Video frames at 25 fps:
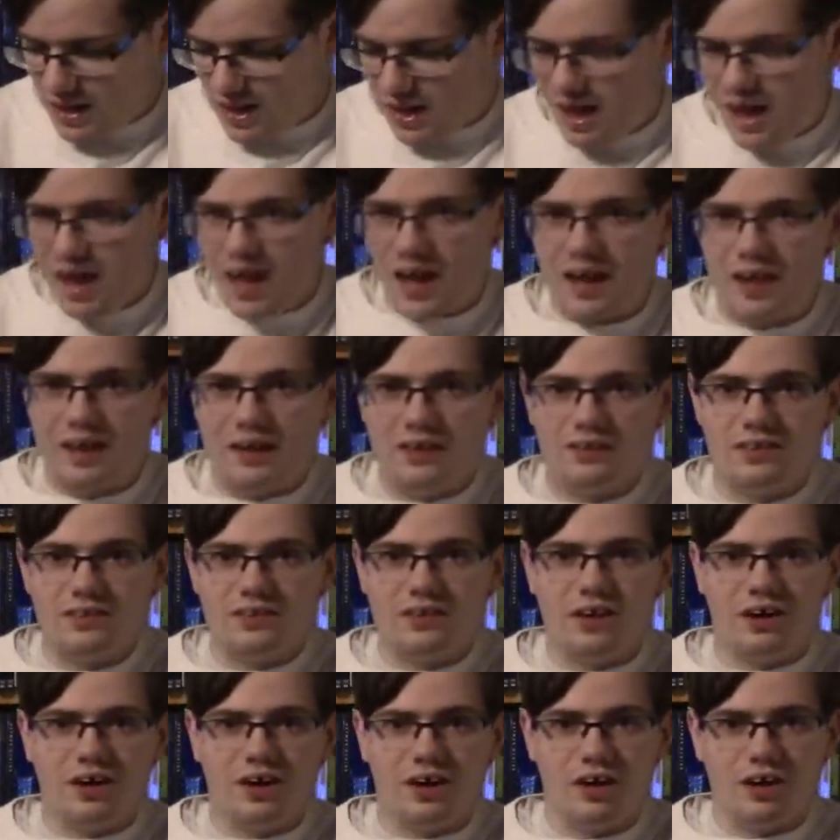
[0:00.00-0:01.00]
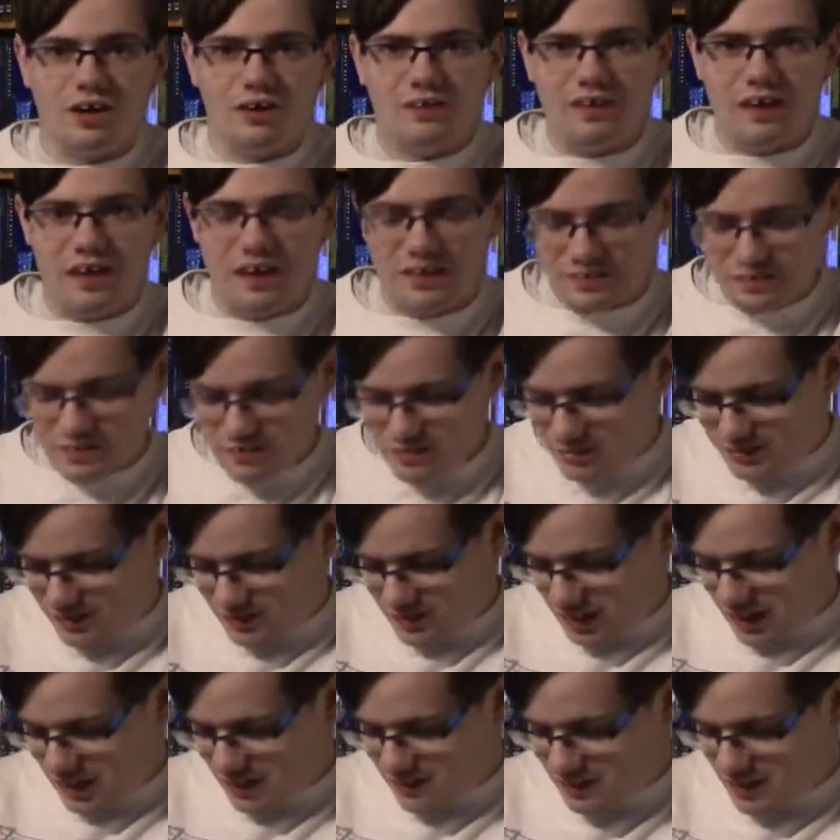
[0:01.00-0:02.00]
and our other
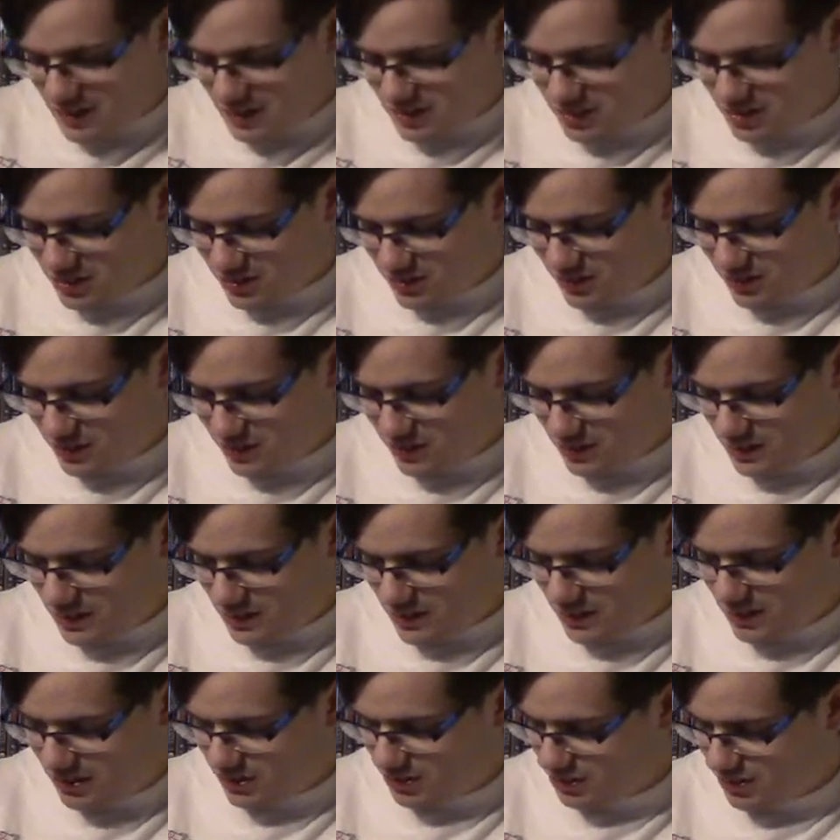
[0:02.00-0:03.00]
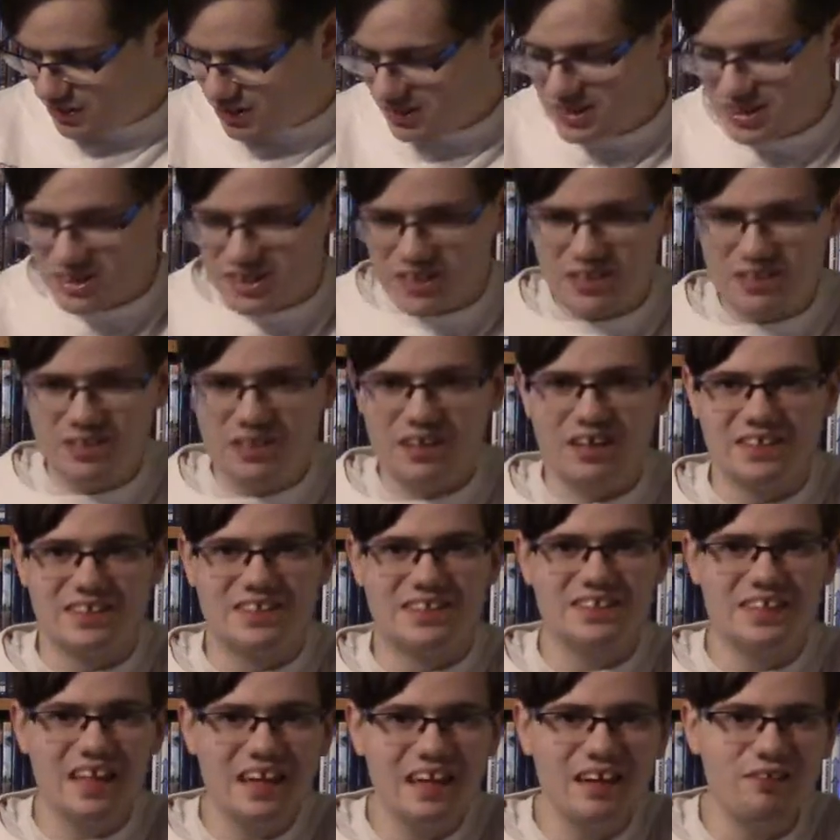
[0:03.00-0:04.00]
character, or at least a
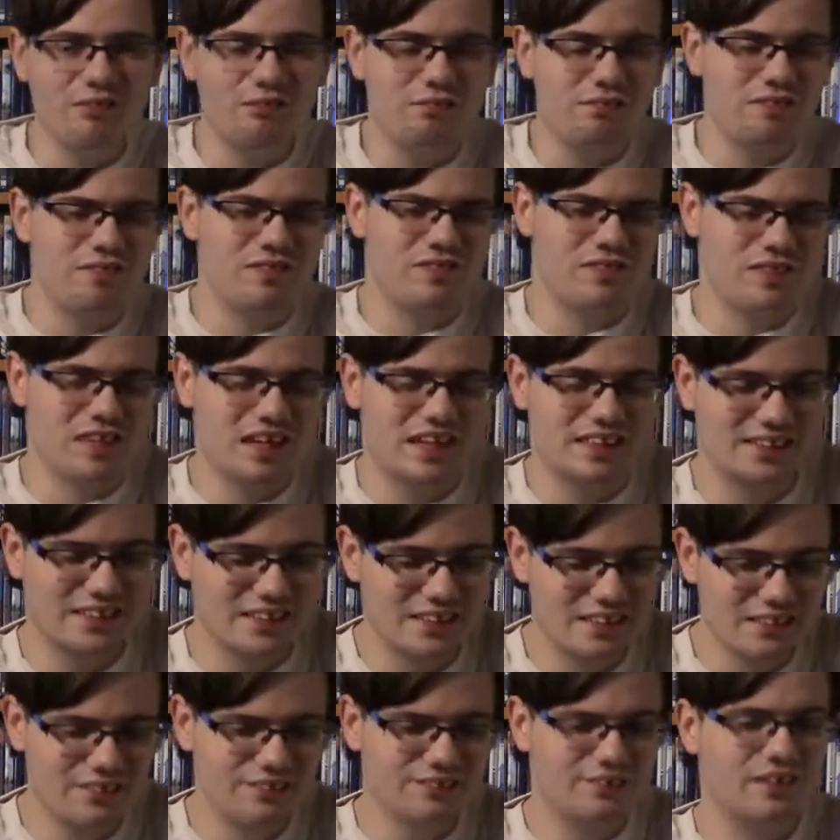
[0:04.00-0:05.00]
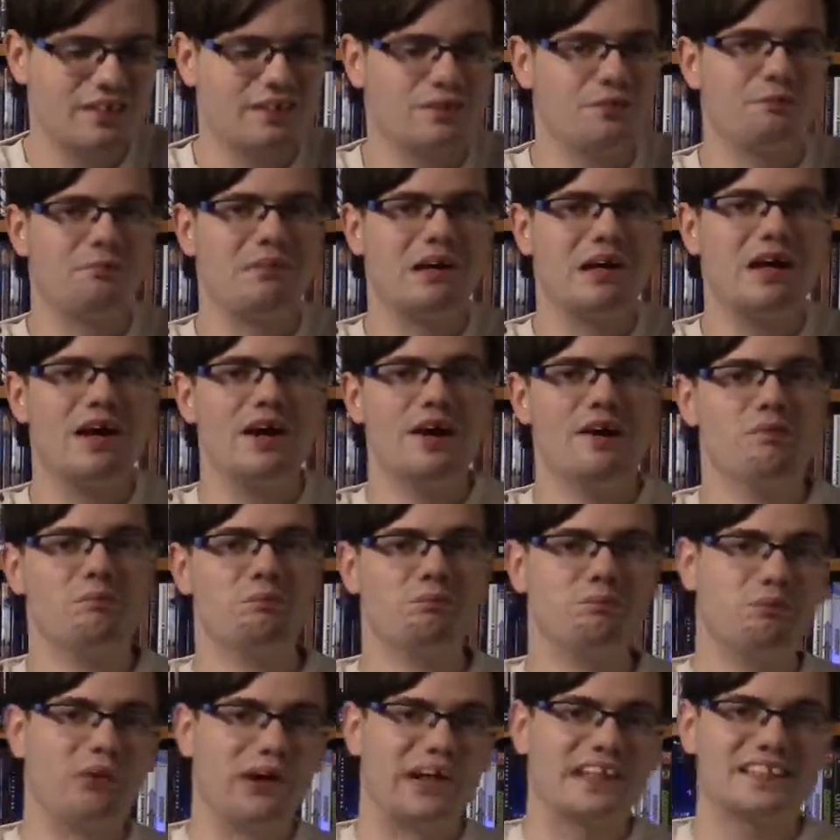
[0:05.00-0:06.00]
safe that's near him,
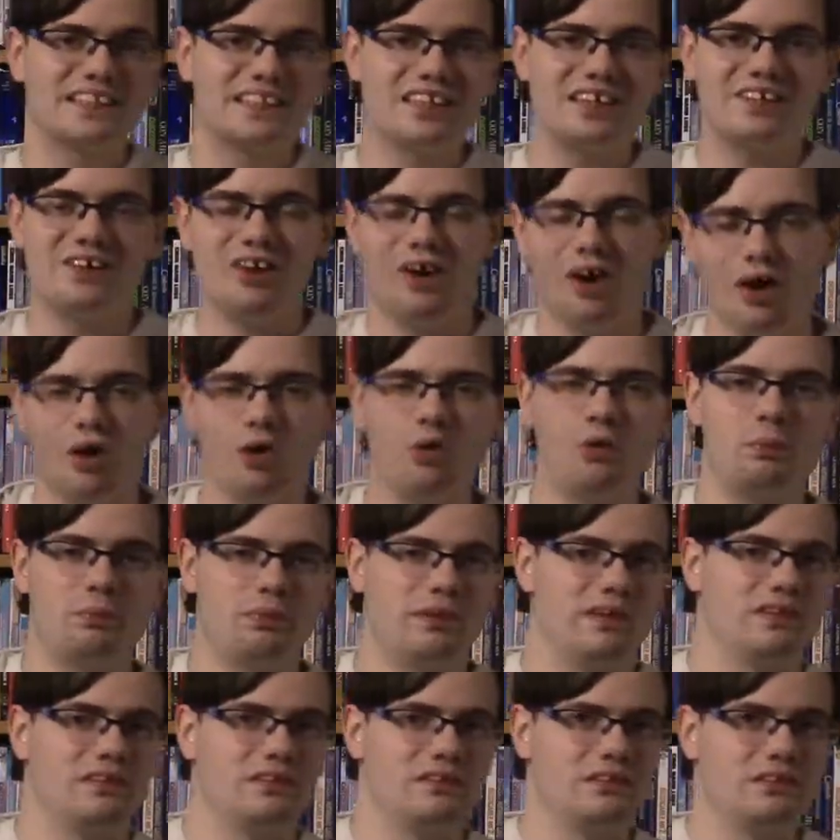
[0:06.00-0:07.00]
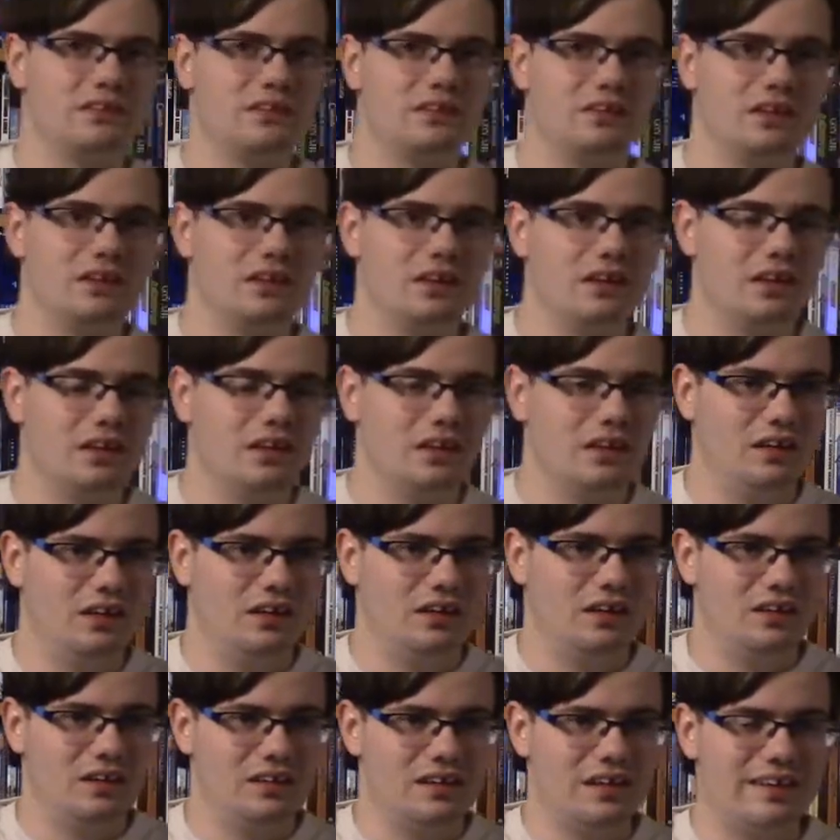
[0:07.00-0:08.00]
busted open.
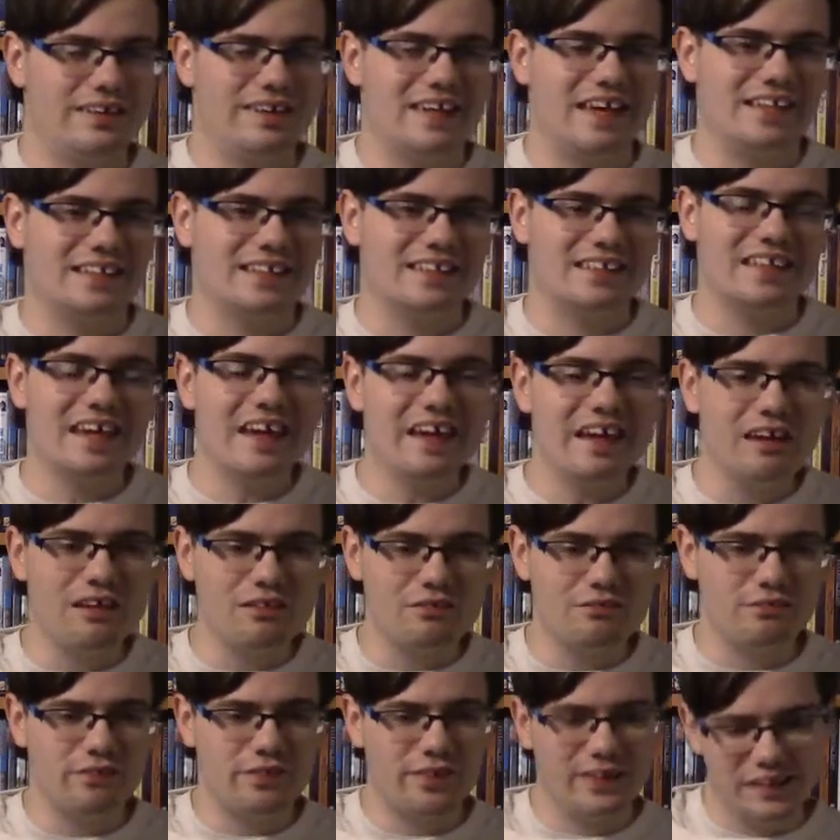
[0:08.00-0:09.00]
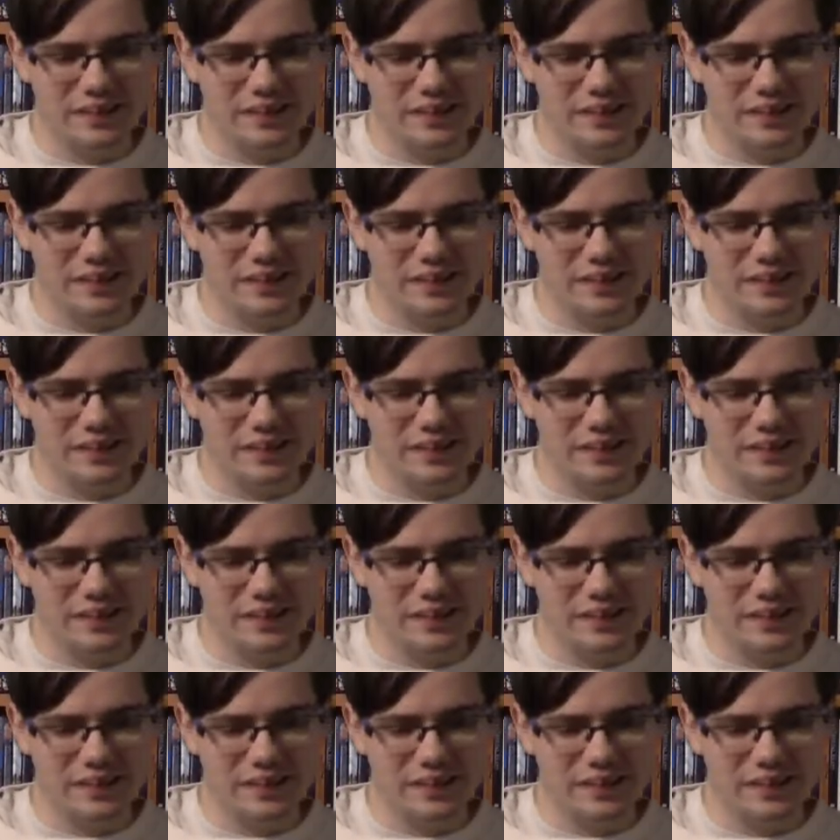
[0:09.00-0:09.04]
Now that safe